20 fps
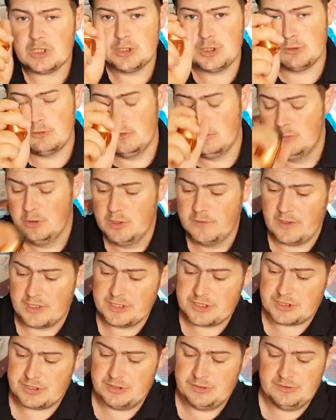so we'll move
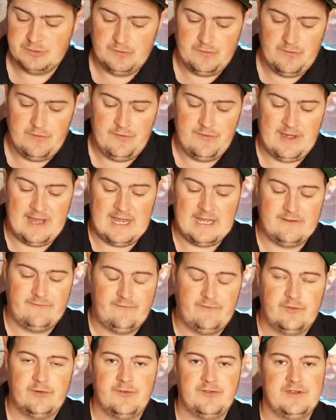on to that
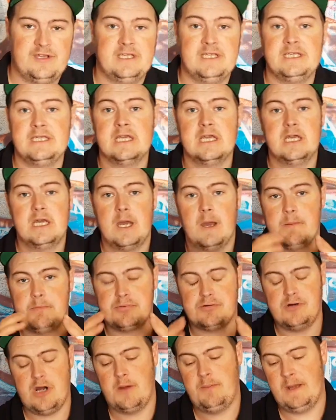for the
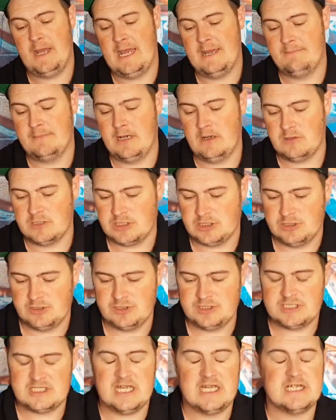proper mouth to
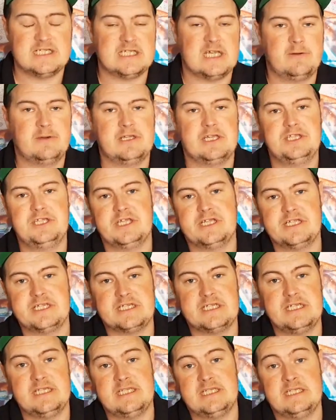lung test. That way then you can
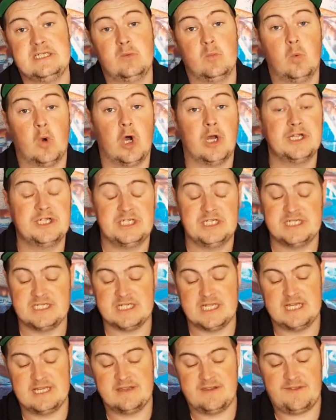see the
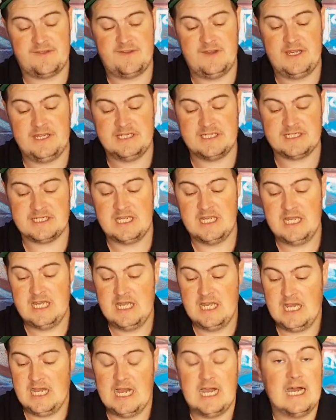wattages and things
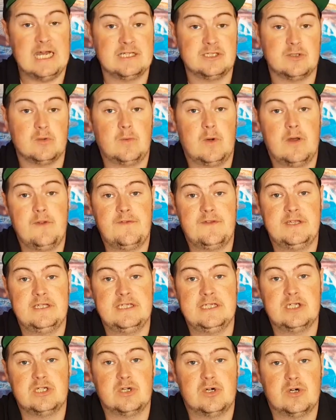and what
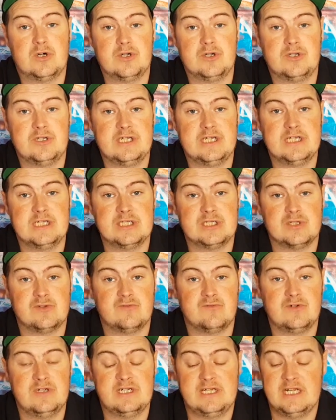the coil is
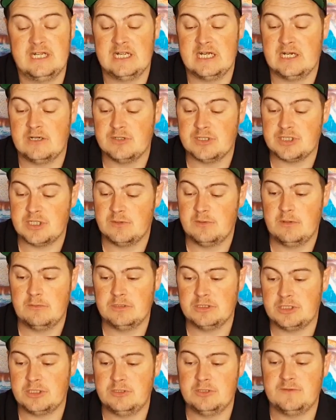reading out. So what
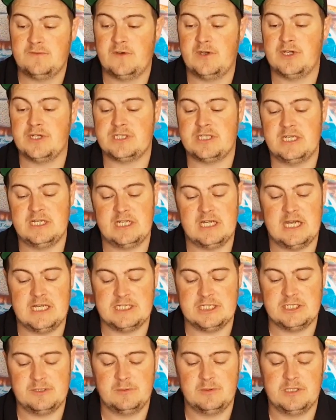we'll do is first then
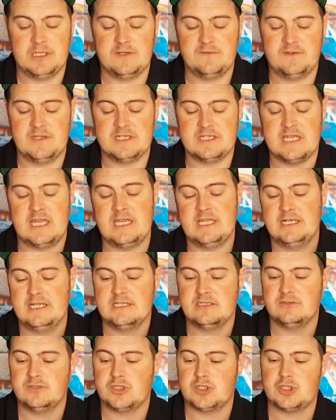guys is we'll give this a
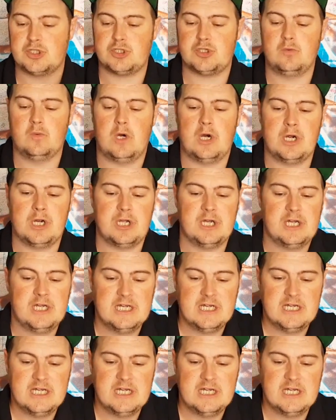little squonk.